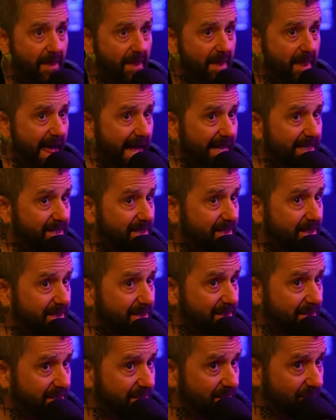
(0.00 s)

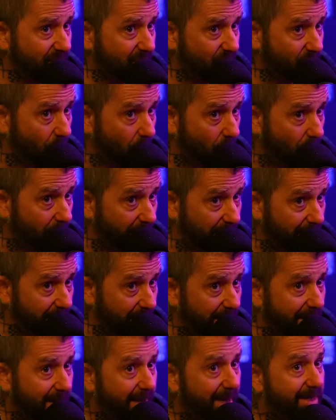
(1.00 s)
That's the story.
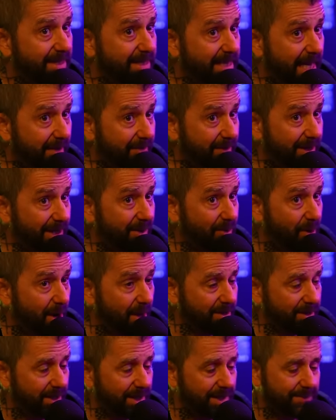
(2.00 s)
David Lee
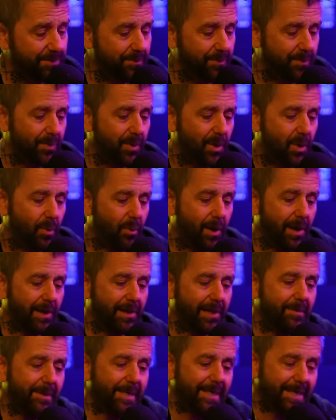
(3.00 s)
Roth says, well,
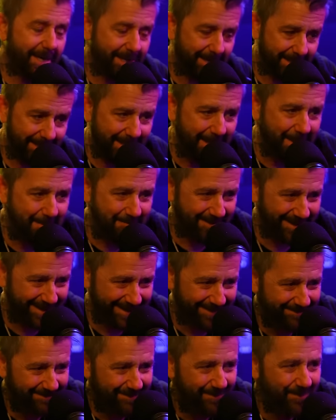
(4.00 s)
let me tell you
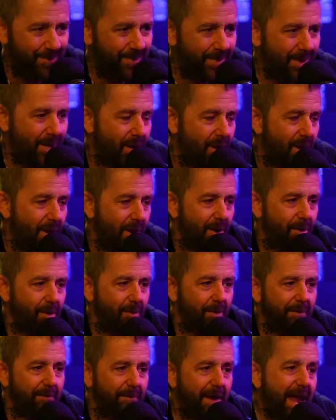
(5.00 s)
something.
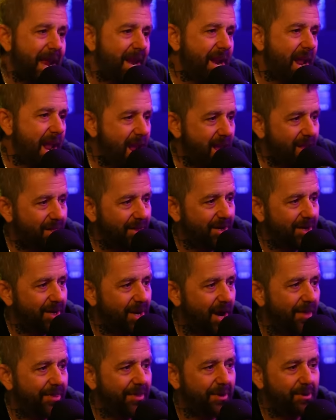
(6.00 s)
When Van Halen
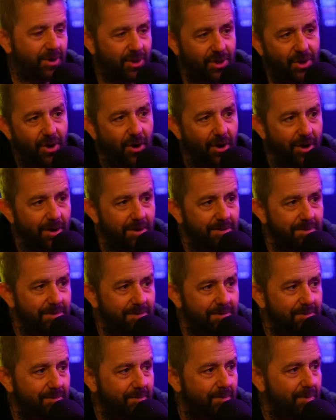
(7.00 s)
got their start,
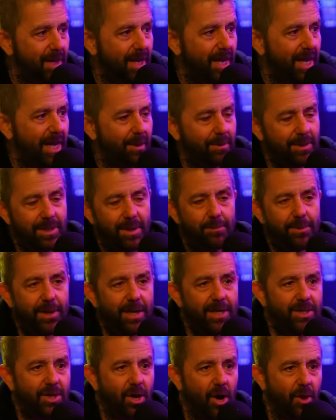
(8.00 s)
it was at a
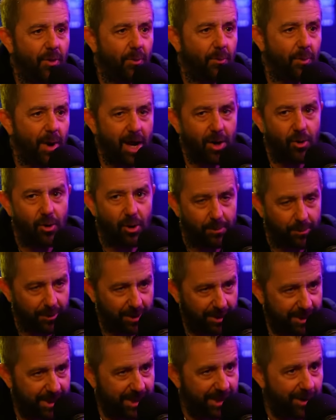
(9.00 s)
place called the Rock
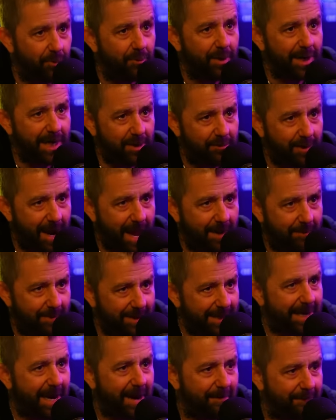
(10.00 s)
Corporation. You know Ricky
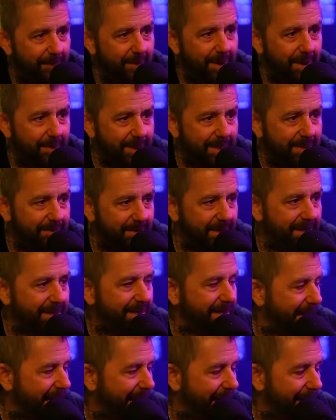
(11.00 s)
Rachtman, the guy from M T V?
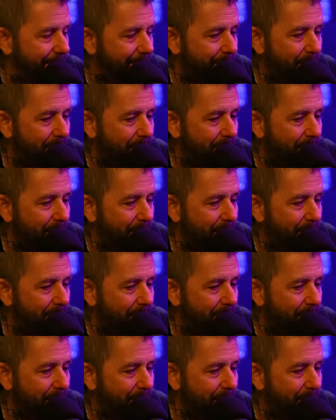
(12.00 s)
Yeah.